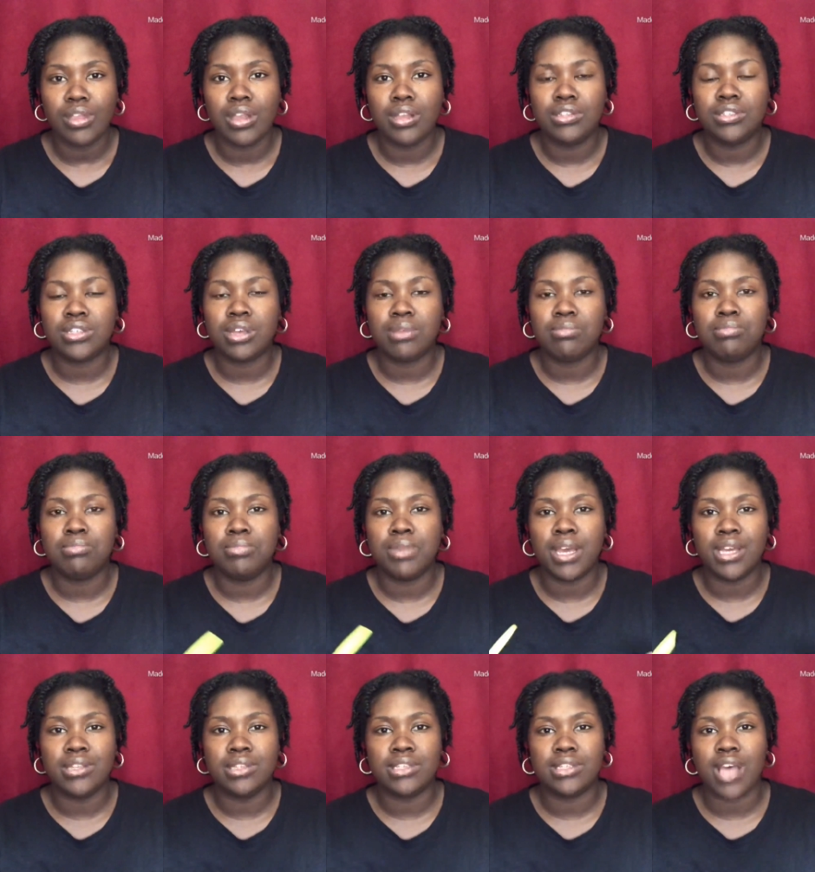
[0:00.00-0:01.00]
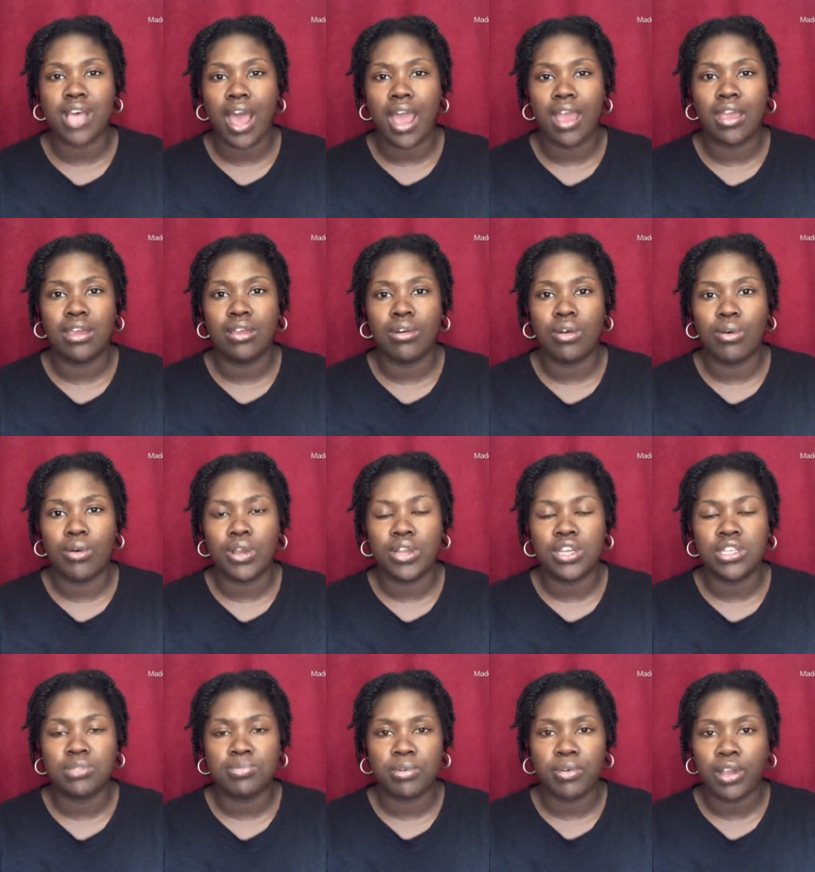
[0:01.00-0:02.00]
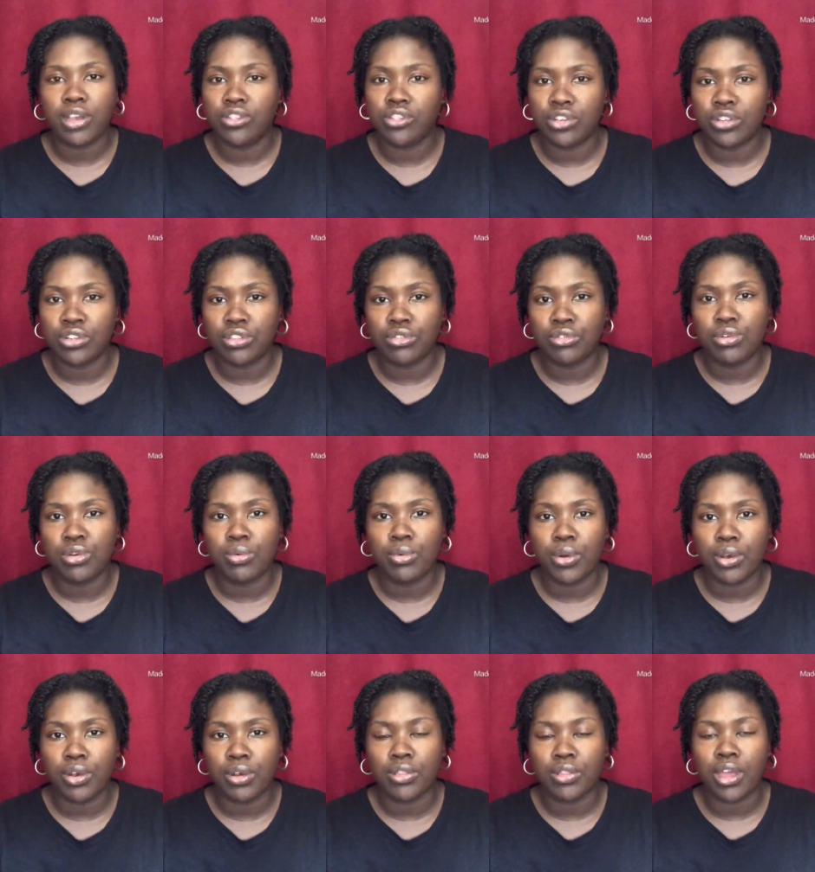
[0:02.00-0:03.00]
some insight or inspiration through the word